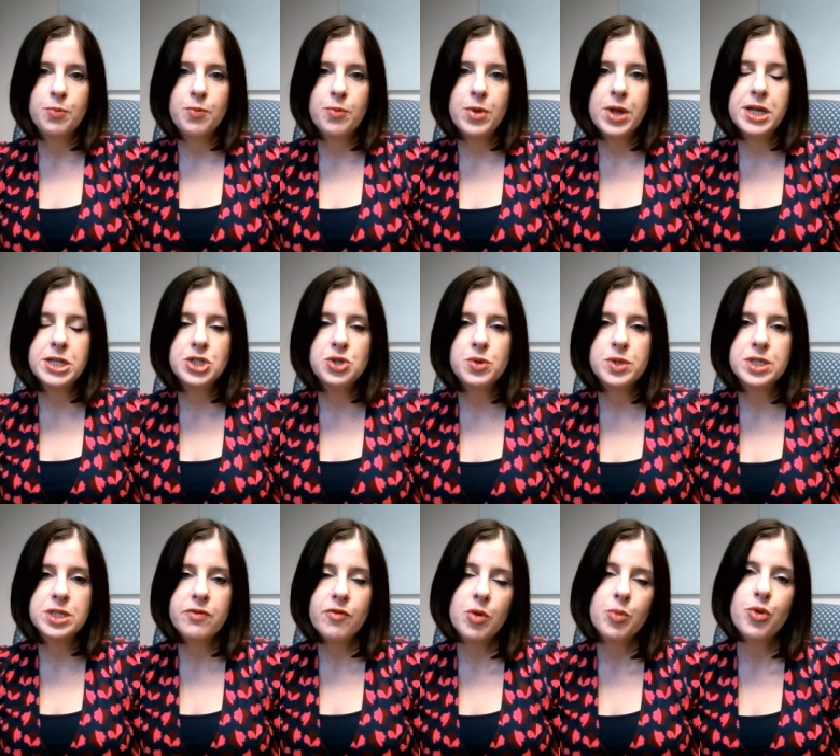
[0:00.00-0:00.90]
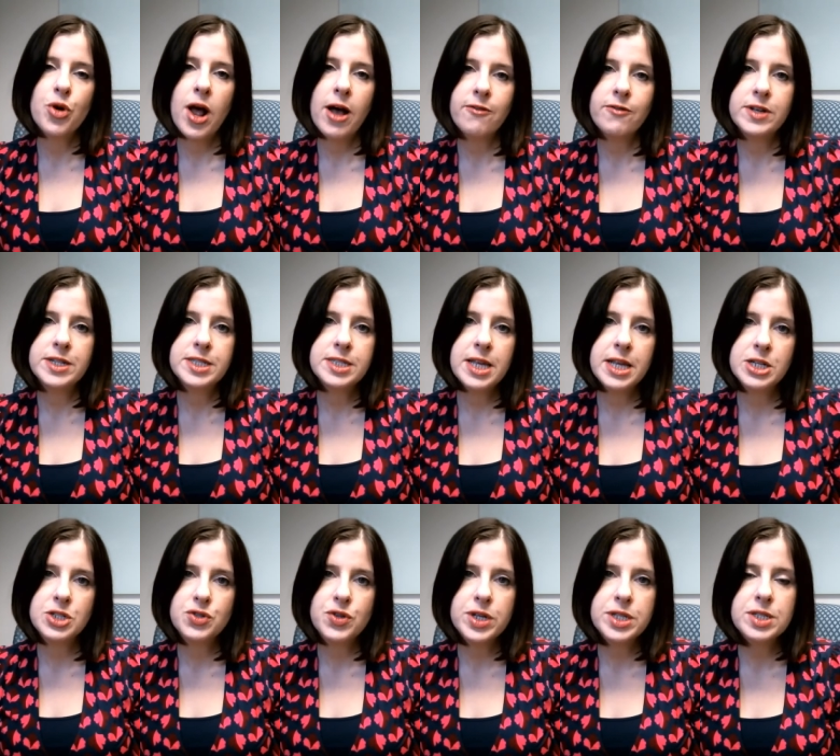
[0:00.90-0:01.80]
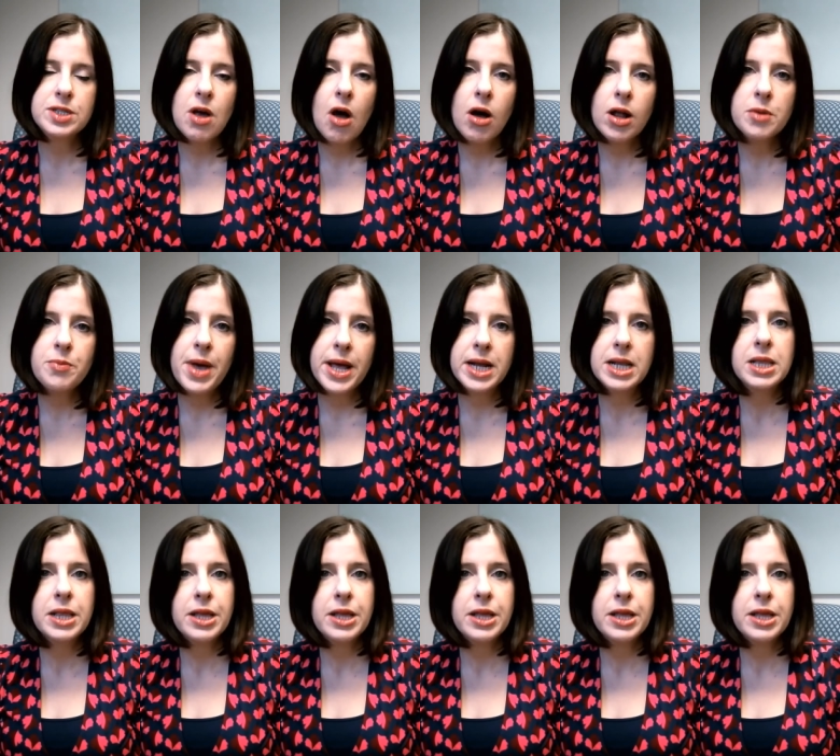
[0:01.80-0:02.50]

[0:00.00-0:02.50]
Issuance of the profits interest automatically